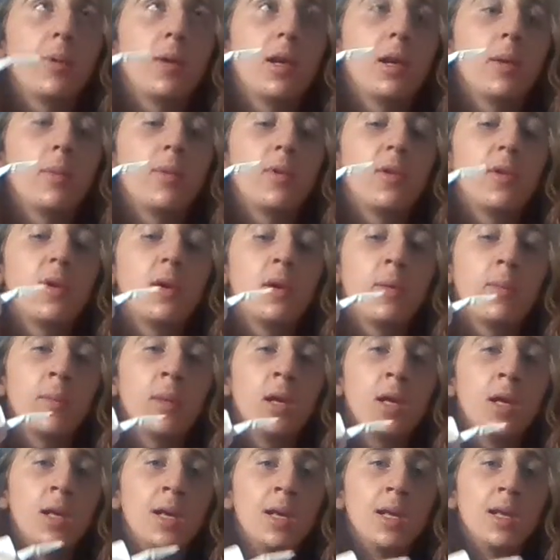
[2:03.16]
of people, um,
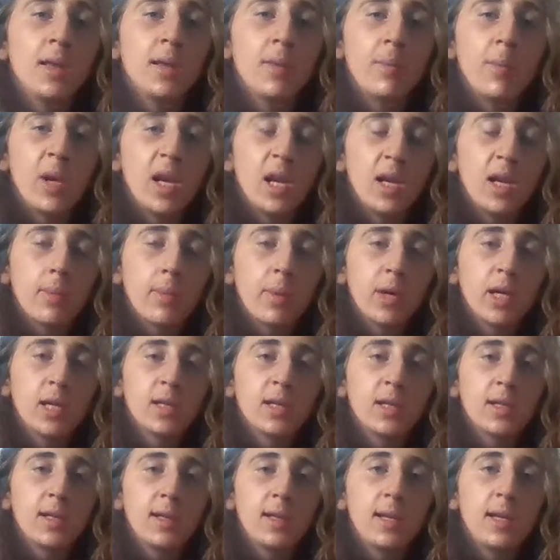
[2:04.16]
they make a
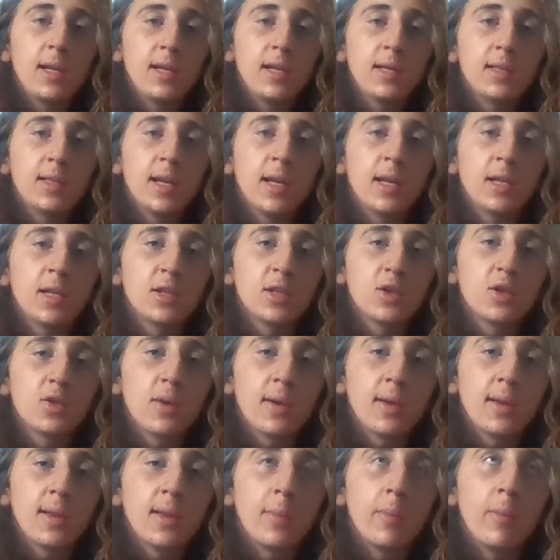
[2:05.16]
bunch of these and
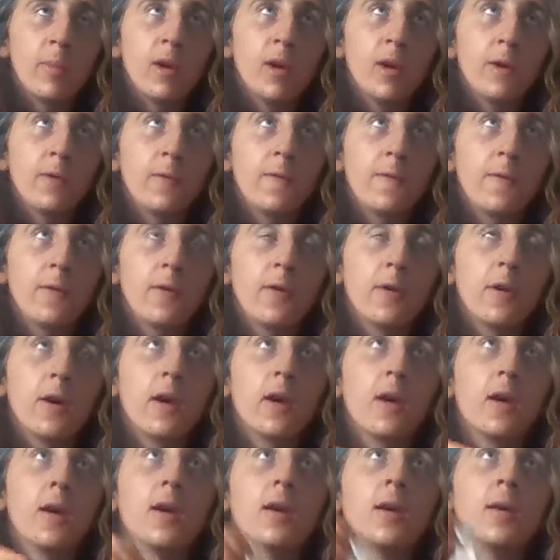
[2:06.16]
string them up for,
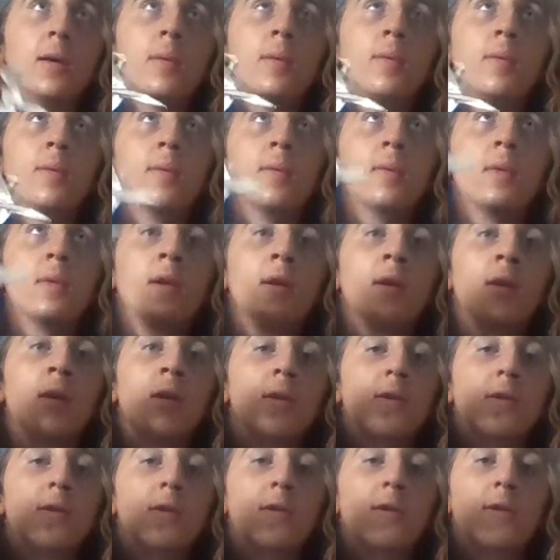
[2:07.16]
uh,
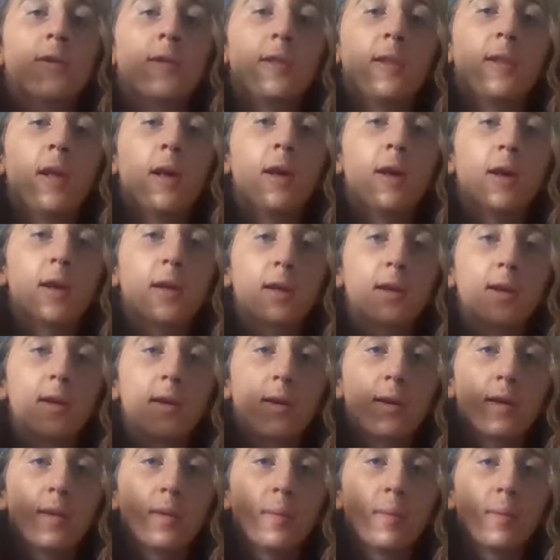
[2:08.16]
good luck
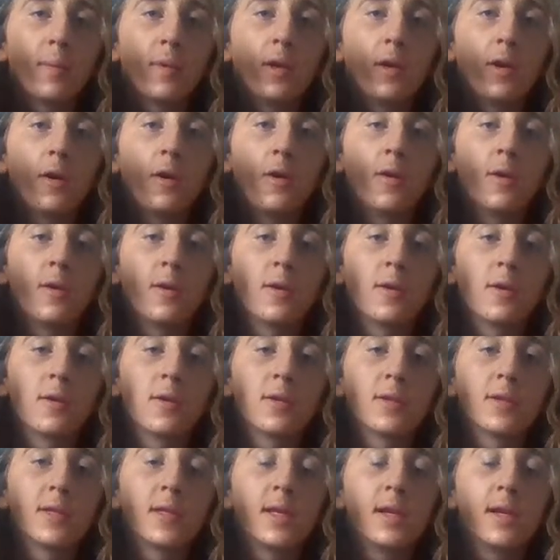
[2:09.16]
on
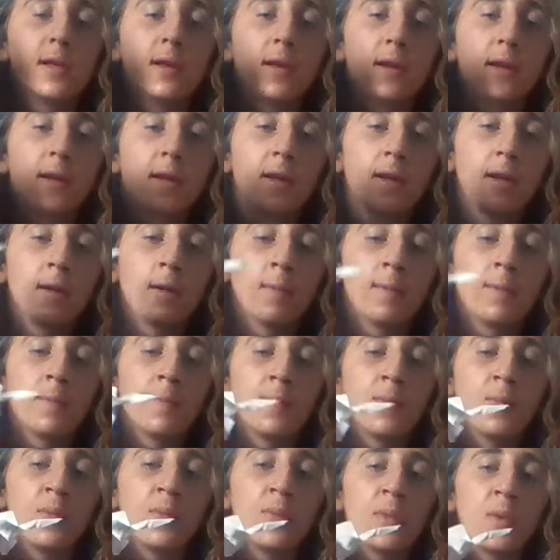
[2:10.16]
their ceiling
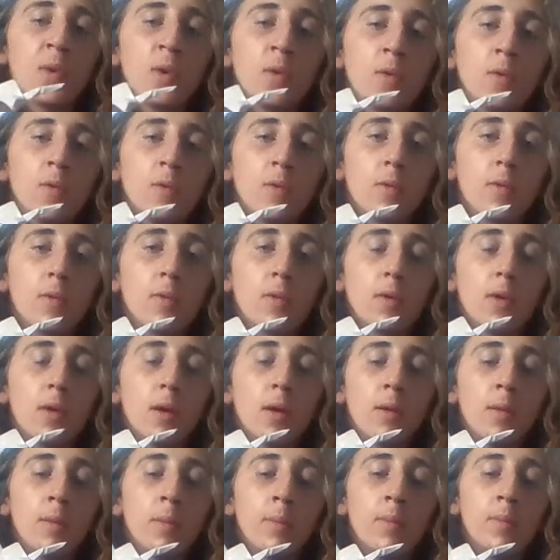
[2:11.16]

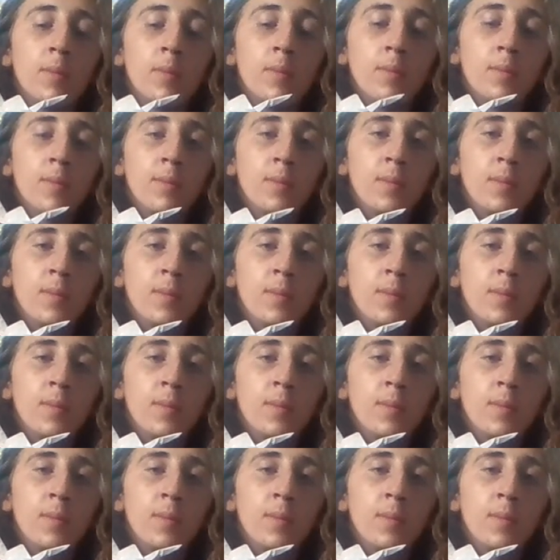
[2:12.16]
from